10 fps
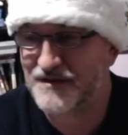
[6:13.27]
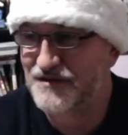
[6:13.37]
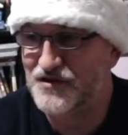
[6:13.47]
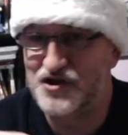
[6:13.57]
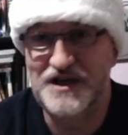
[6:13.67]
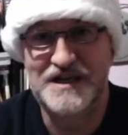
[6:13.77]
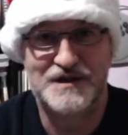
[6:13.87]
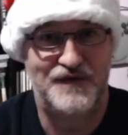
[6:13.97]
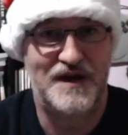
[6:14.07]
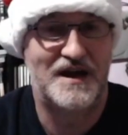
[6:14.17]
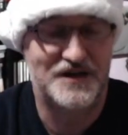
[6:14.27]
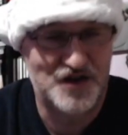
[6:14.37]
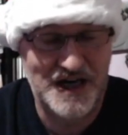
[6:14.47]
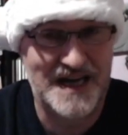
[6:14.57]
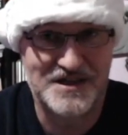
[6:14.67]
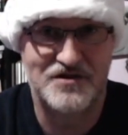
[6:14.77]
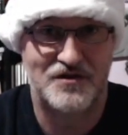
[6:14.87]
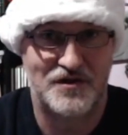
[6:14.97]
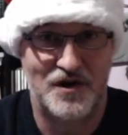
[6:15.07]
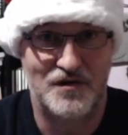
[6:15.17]
She's fine. She hasn't
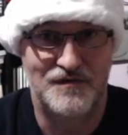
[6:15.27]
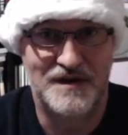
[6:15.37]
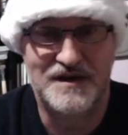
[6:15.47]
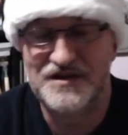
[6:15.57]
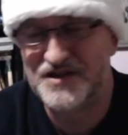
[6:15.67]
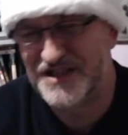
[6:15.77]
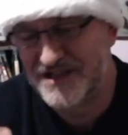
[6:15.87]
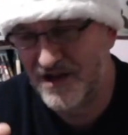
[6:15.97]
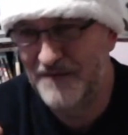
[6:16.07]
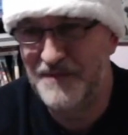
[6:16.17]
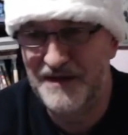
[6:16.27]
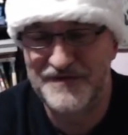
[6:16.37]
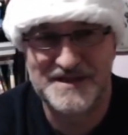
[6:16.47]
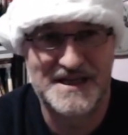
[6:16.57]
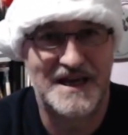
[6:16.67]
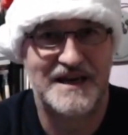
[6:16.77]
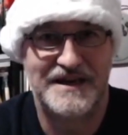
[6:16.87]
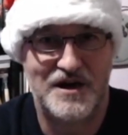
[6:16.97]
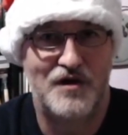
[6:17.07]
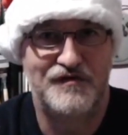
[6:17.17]
got COVID. She's got a bit of a tickly
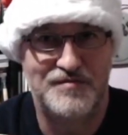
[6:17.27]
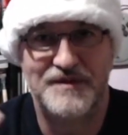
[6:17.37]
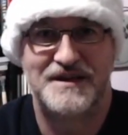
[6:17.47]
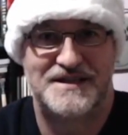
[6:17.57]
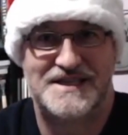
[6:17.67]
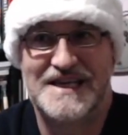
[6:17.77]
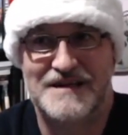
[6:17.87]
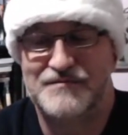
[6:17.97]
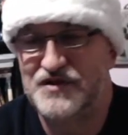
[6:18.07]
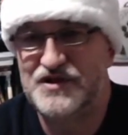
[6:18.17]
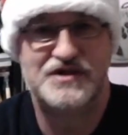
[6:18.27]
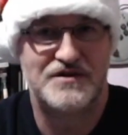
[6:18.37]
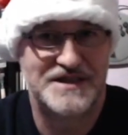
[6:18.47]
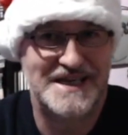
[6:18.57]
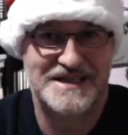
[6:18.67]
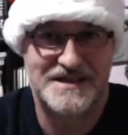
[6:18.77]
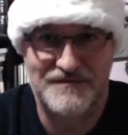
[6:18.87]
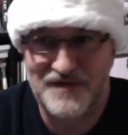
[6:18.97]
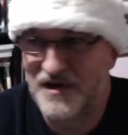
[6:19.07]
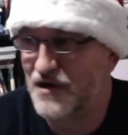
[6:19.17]
cough, but that's it. But she's not testing
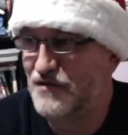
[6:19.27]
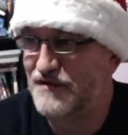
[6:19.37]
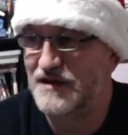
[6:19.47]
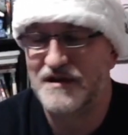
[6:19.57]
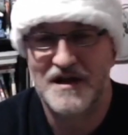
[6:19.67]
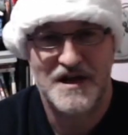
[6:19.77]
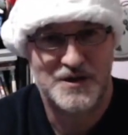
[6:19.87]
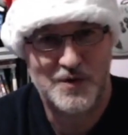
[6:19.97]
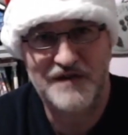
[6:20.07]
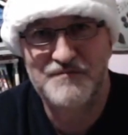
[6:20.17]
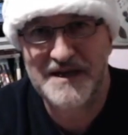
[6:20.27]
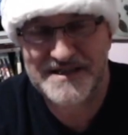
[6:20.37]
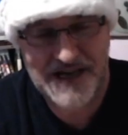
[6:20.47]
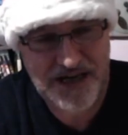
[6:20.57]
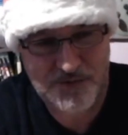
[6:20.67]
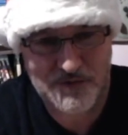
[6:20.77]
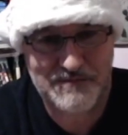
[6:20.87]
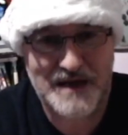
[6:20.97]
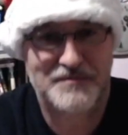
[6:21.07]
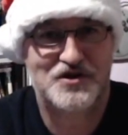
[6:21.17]
for COVID. So I've maintained, well,
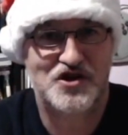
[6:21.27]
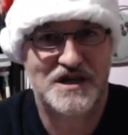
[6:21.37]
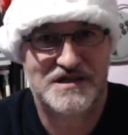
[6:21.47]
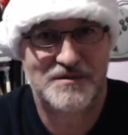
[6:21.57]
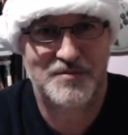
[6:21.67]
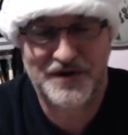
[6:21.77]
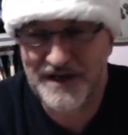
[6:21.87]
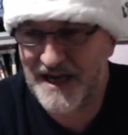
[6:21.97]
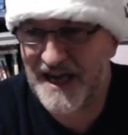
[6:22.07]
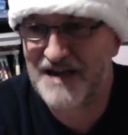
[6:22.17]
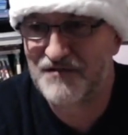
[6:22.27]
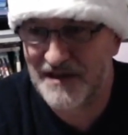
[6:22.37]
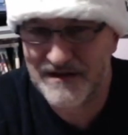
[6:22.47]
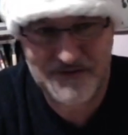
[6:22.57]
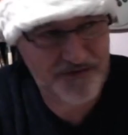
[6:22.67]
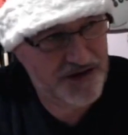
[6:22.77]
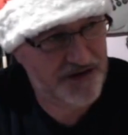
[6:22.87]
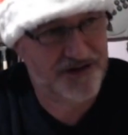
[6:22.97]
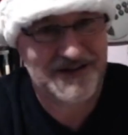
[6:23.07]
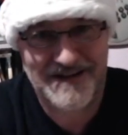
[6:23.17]
maybe she's the bloody carrier.
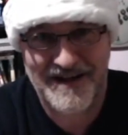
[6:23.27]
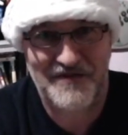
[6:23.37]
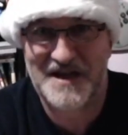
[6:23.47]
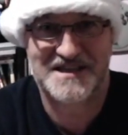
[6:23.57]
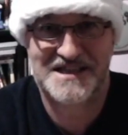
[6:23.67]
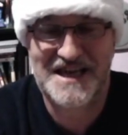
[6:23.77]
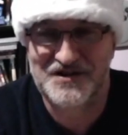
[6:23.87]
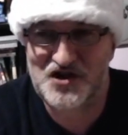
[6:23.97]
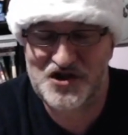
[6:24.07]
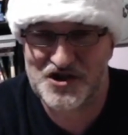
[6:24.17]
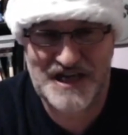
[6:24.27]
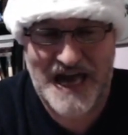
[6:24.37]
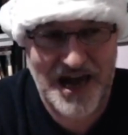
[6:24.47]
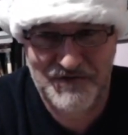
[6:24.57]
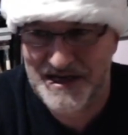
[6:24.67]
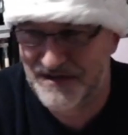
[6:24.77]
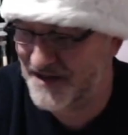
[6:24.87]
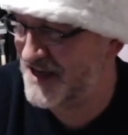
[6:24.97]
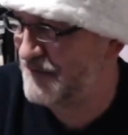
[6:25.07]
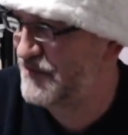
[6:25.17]
That's it. She's just carrying the
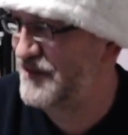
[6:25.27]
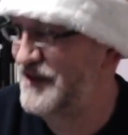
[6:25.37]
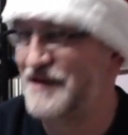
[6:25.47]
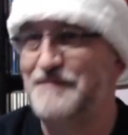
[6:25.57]
damn thing.